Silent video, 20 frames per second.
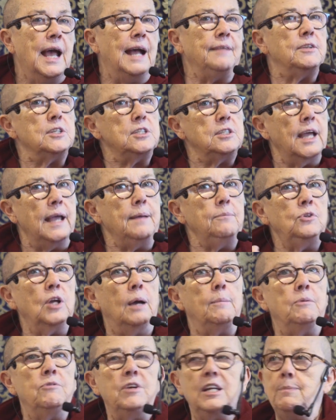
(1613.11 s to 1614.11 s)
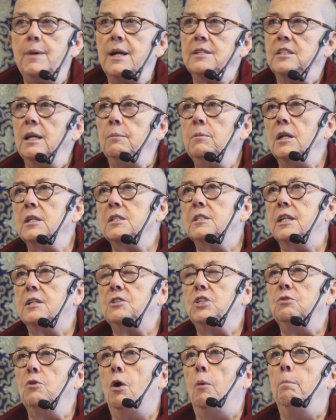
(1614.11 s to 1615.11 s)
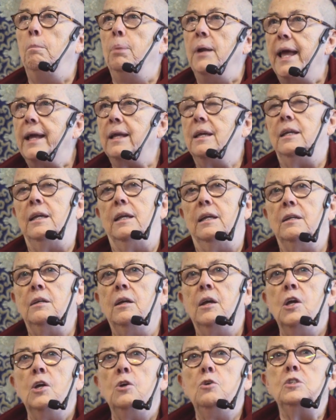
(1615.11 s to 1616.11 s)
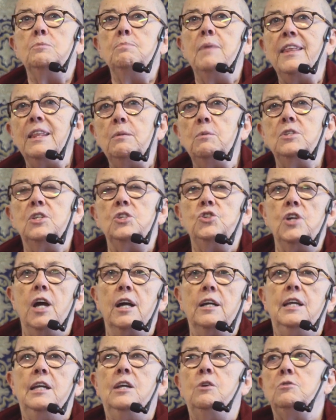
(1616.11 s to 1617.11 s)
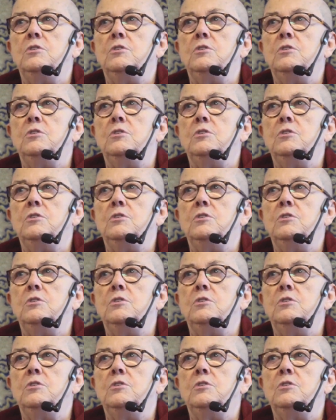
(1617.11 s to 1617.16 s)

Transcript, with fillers: At the same time, I read about some little six year old black kid whose mother was a junkie,